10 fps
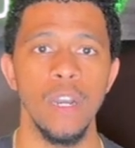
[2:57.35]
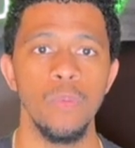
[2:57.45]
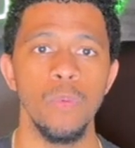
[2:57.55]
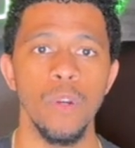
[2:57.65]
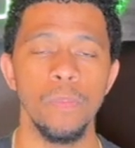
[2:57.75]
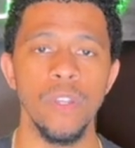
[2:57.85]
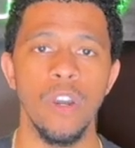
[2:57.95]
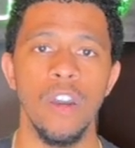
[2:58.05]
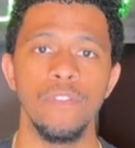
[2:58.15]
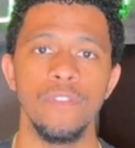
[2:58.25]
we will be
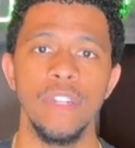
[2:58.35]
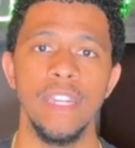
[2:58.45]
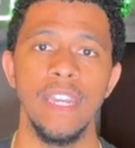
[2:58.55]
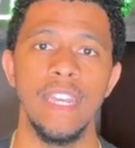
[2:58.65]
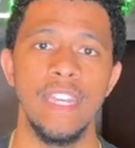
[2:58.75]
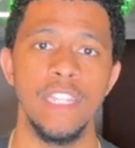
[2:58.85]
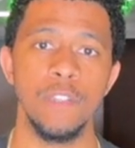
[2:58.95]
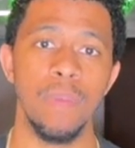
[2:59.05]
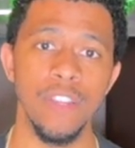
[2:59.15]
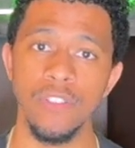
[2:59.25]
offering a
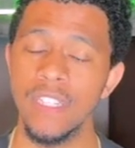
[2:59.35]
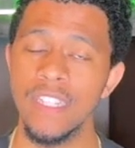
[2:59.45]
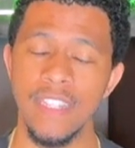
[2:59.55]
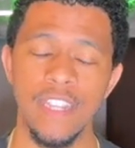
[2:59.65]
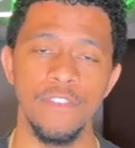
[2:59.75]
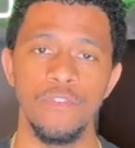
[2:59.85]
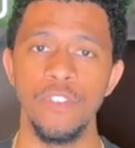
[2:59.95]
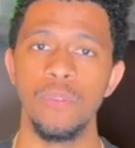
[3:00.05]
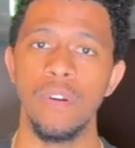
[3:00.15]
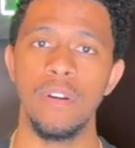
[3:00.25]
special incentive for
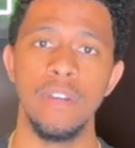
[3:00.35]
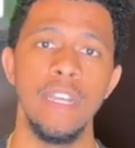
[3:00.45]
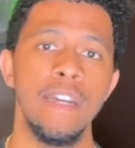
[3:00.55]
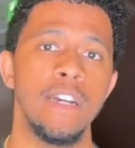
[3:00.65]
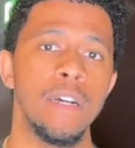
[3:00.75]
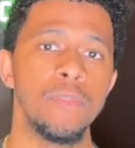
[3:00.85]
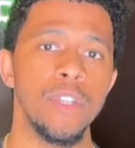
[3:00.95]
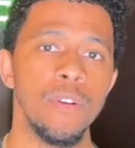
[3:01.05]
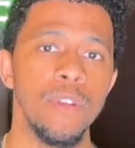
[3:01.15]
you all. So